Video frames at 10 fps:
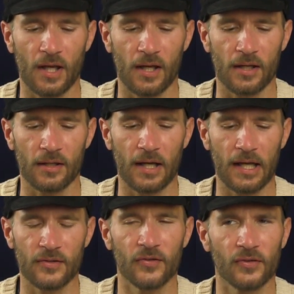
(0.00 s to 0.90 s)
Uh, I
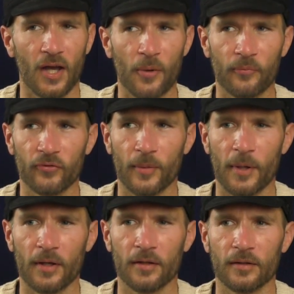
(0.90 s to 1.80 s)
had some from
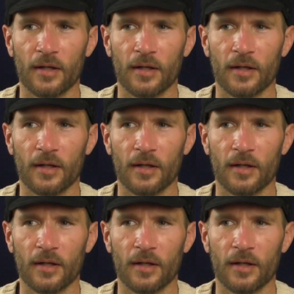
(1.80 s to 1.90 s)
a,